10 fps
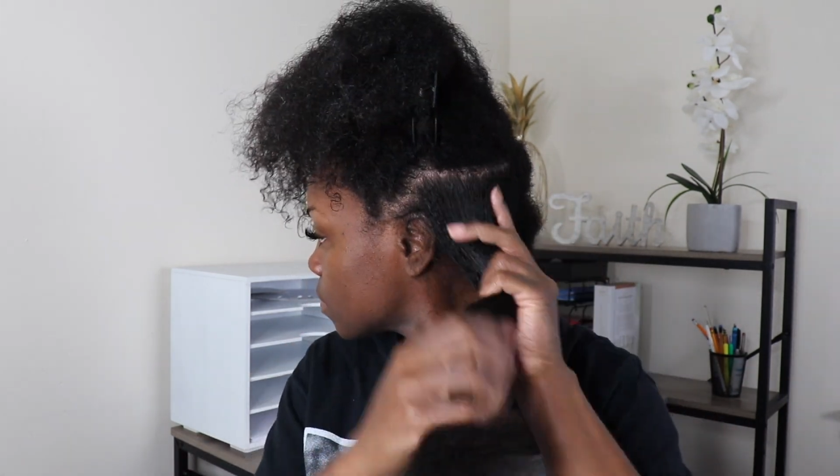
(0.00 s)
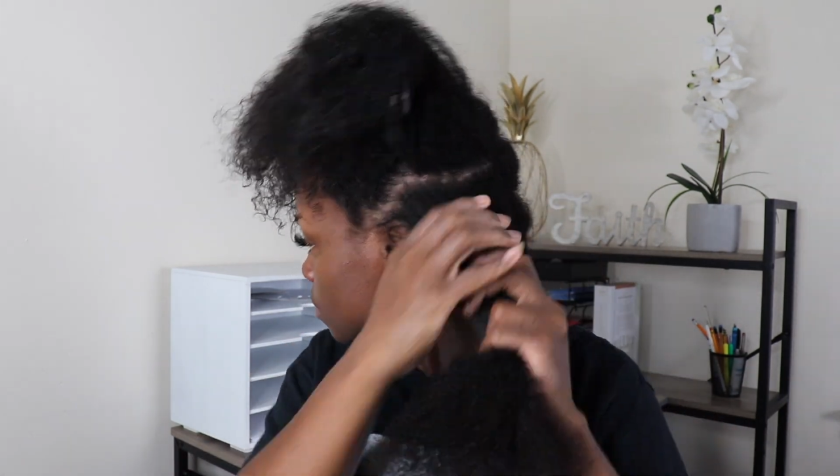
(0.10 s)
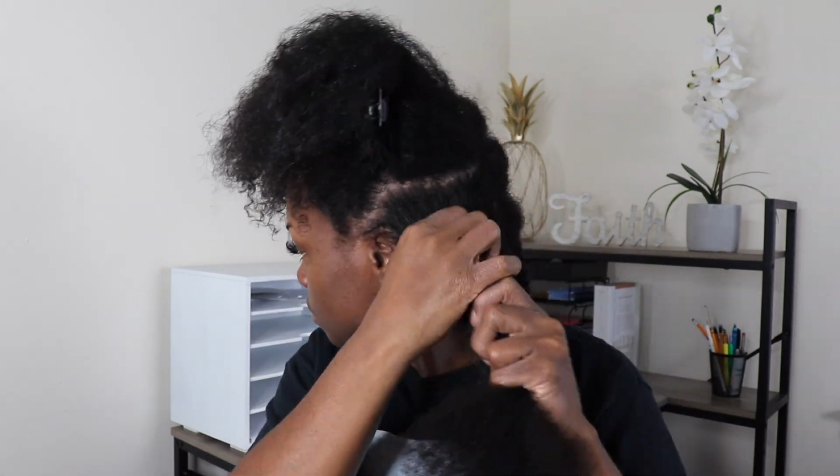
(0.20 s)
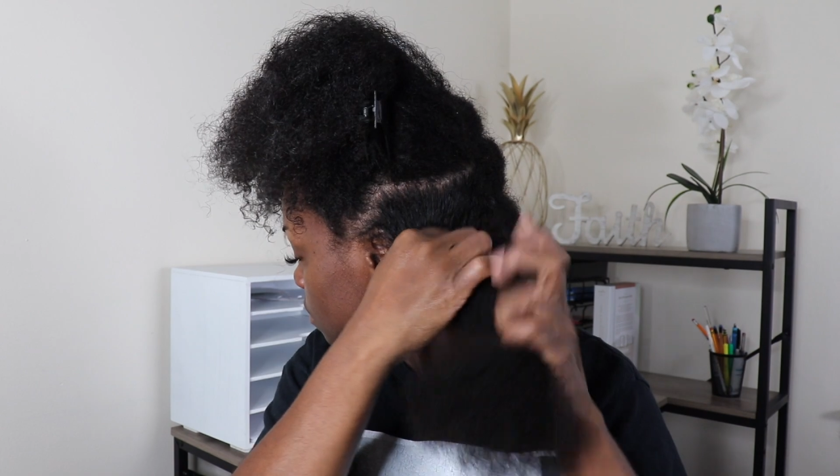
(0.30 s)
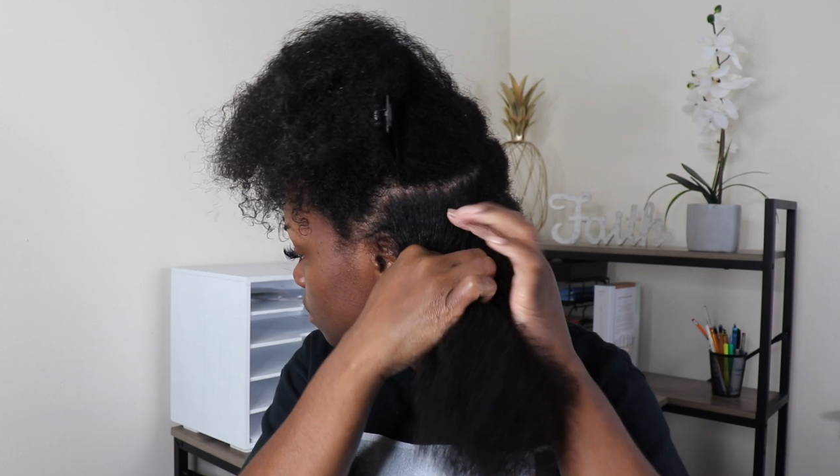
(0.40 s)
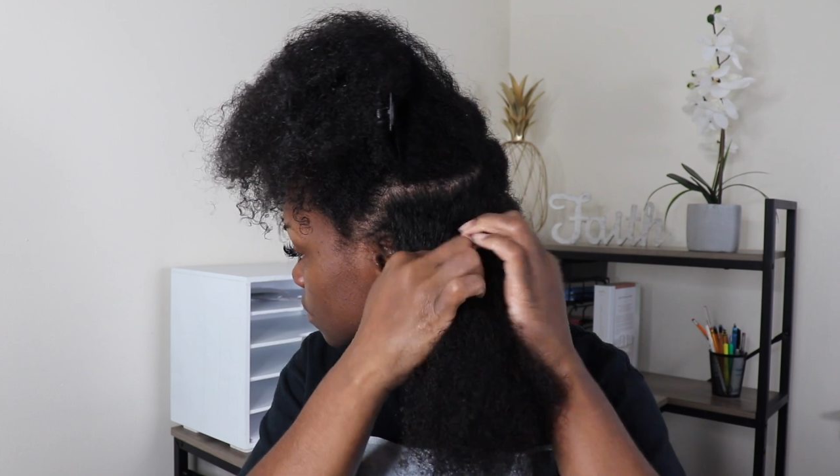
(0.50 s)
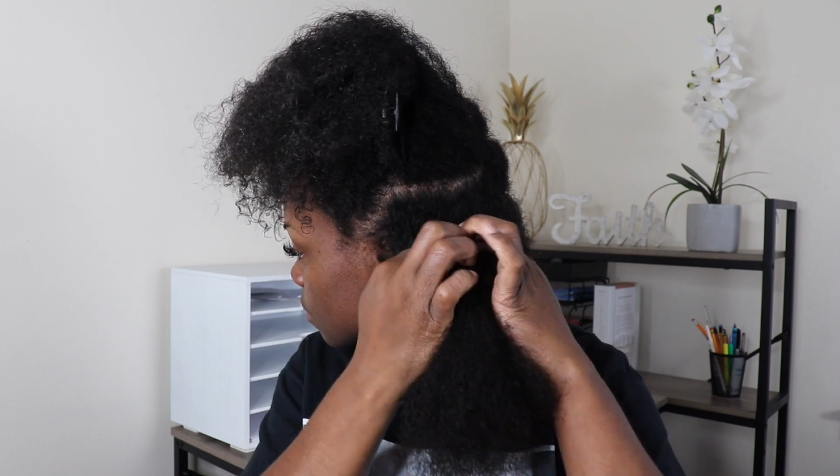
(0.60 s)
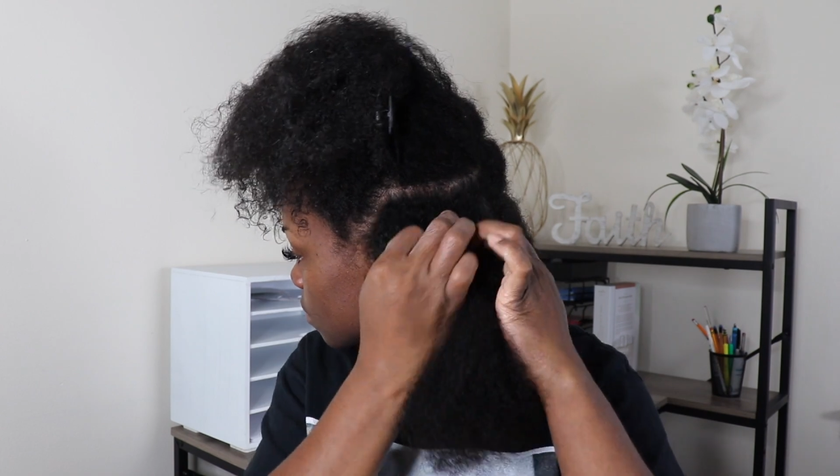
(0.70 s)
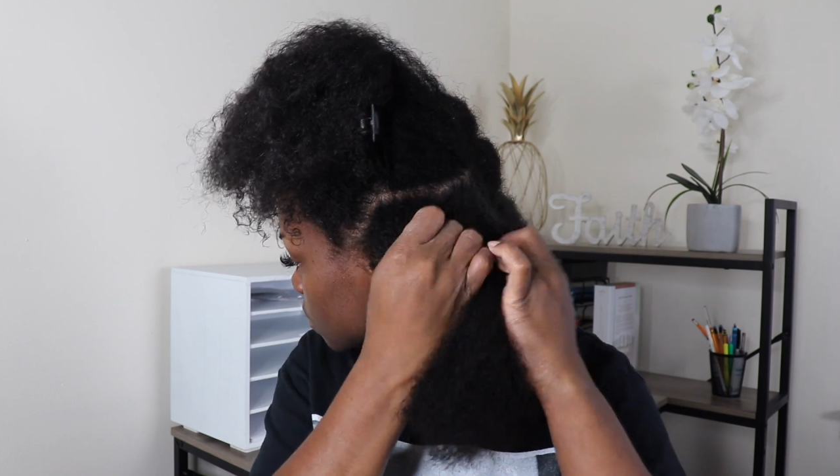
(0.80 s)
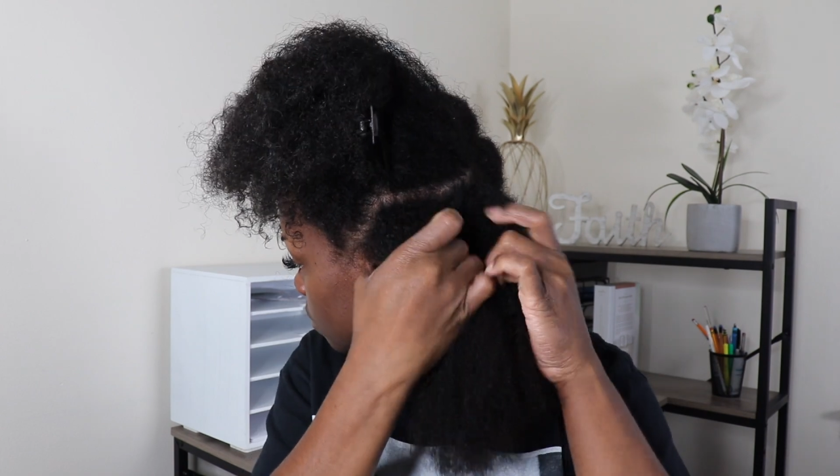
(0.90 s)
and do
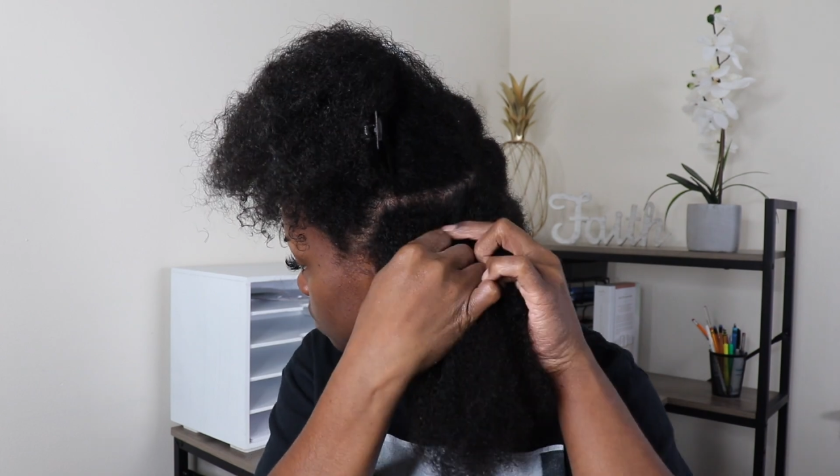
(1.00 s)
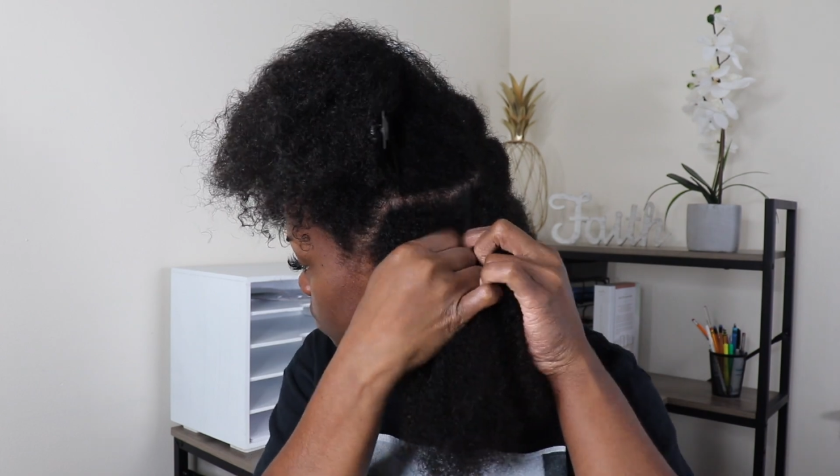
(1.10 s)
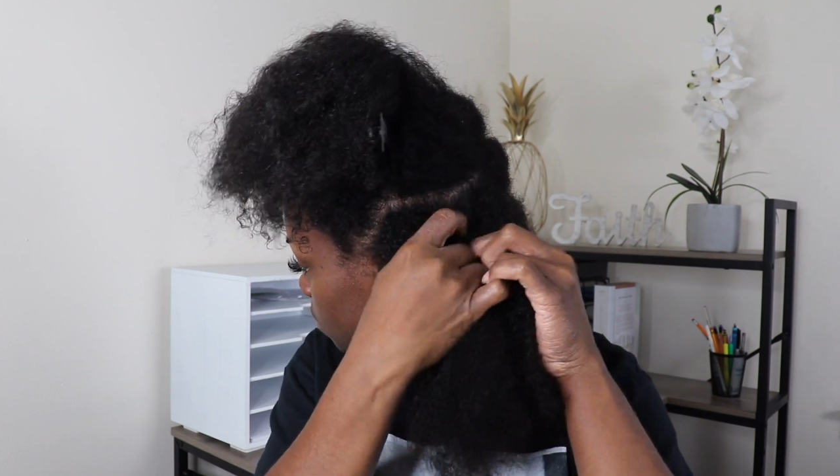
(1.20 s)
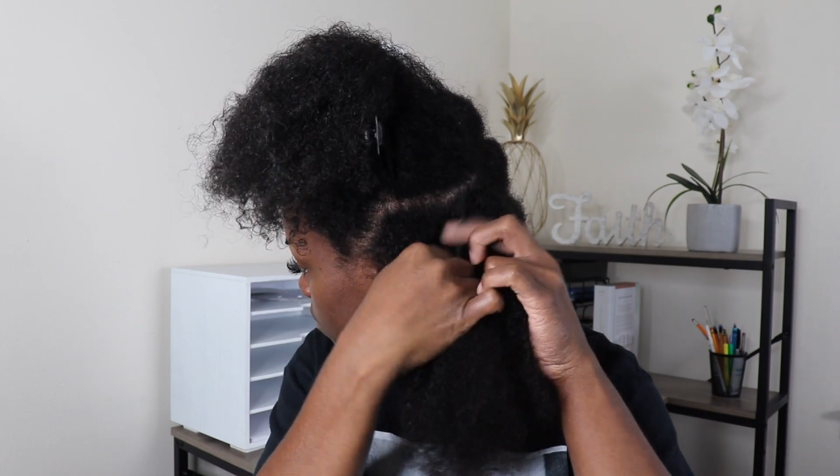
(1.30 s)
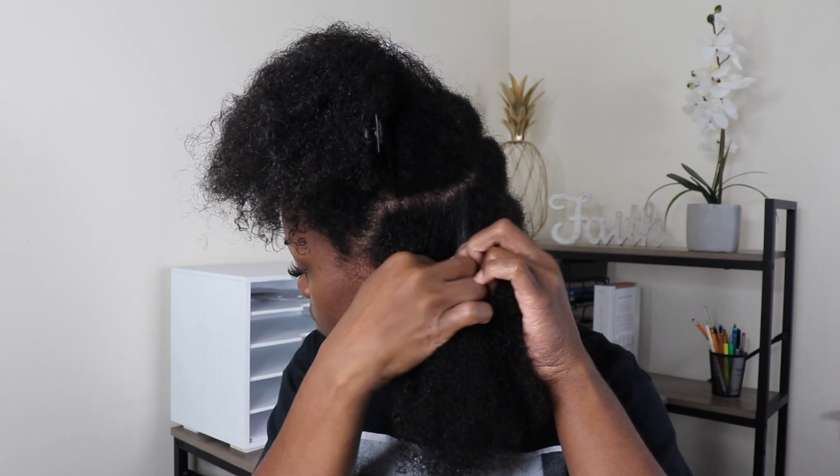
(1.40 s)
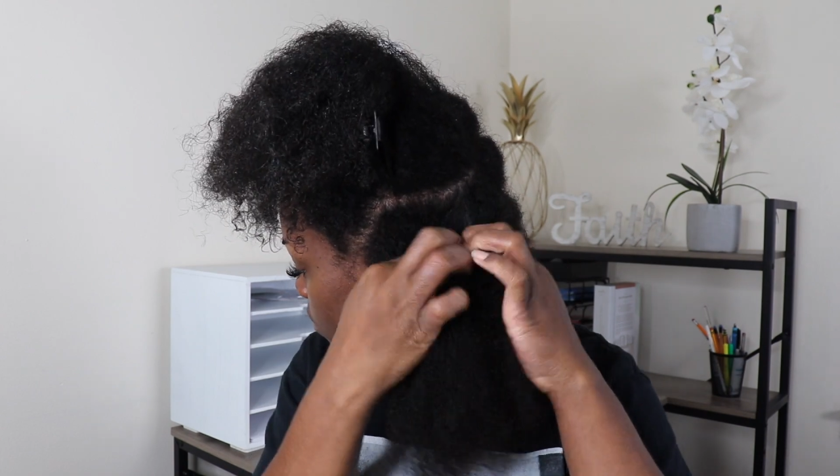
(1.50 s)
that throughout